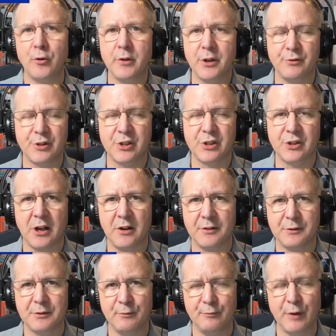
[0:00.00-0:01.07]
you
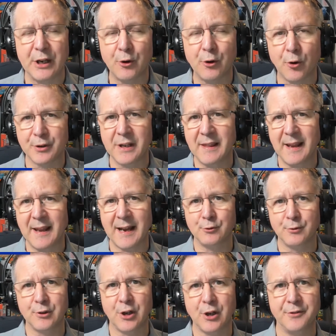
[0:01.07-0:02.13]
start recording the
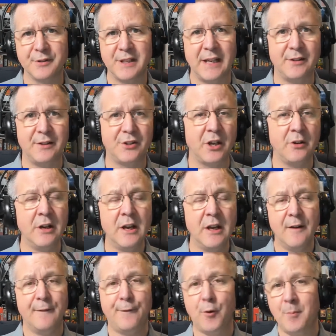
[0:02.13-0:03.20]
actual content. So
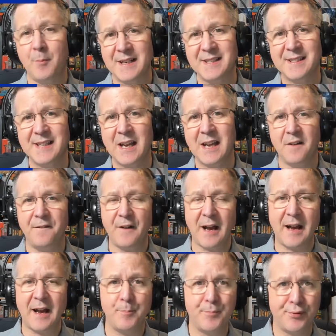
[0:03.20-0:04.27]
for myself,
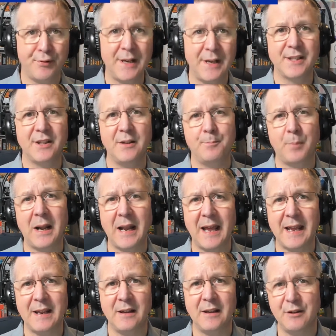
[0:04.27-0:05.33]
I press the
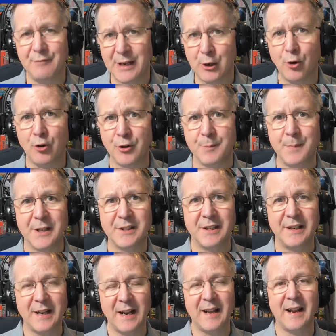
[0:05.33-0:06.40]
record
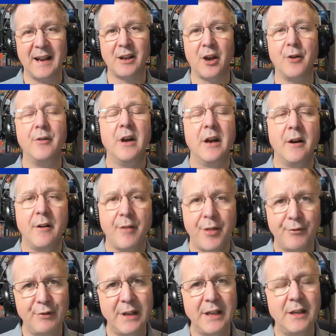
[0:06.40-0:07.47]
button and I go
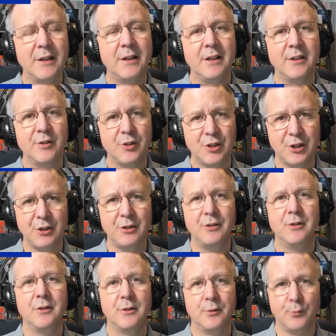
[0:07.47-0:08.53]
3, 2,
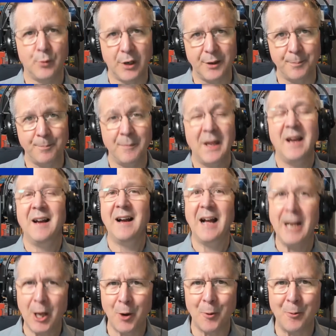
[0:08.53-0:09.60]
1.
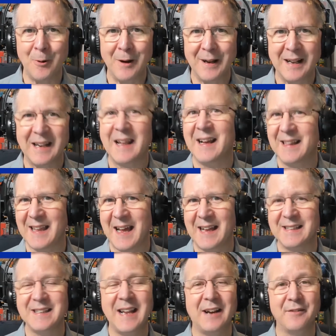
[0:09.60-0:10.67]
Hello. Like
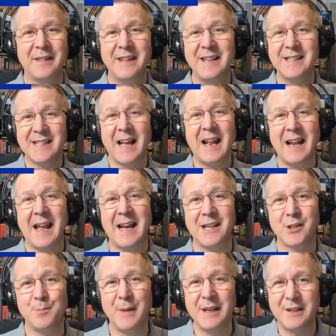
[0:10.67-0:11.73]
that. Now this
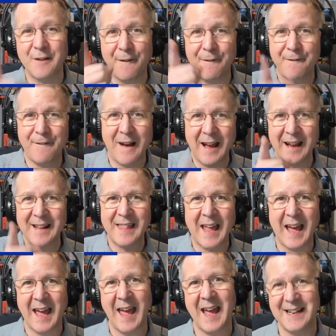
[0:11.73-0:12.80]
allows me to find
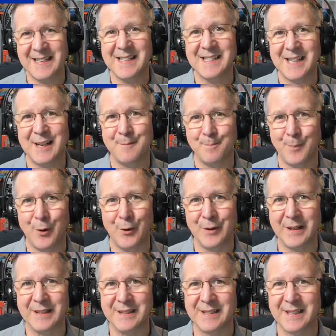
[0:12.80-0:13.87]
that editing
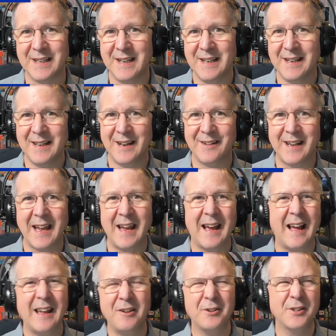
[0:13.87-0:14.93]
point. Okay,
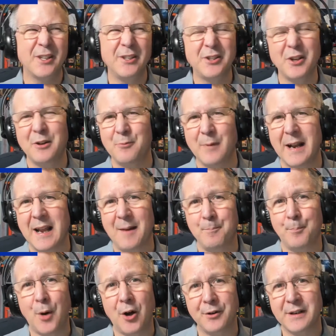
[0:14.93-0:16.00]
I also do it when I'm
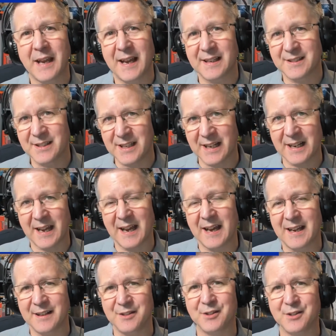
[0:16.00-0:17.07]
podcasting
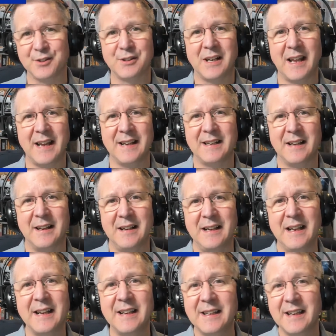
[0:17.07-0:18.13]
and sort of like
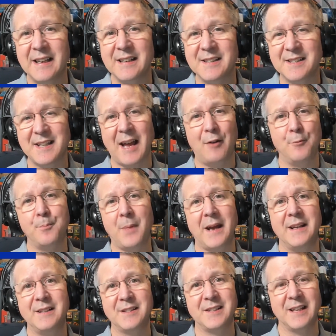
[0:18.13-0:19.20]
linking sound
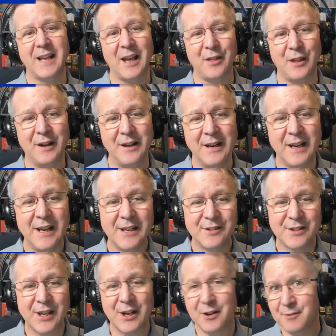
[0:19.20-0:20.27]
bites together.
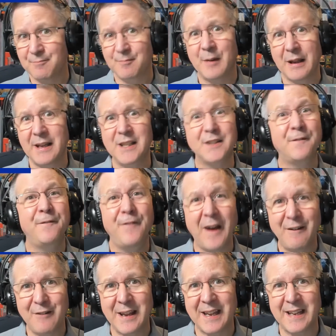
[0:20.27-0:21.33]
So it's
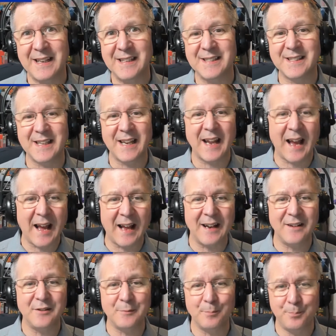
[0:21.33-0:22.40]
very easy,
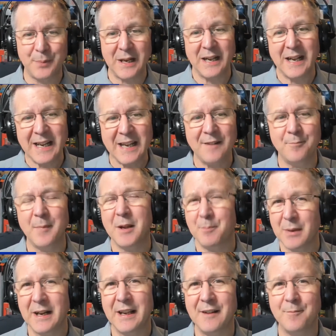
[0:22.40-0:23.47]
and believe
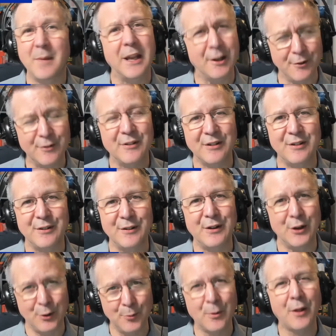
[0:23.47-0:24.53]
me,
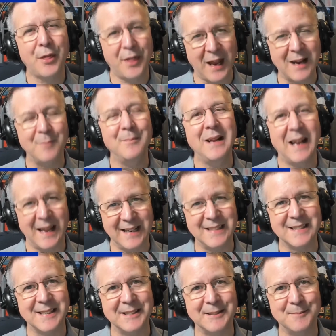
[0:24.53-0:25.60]
you will thank me later.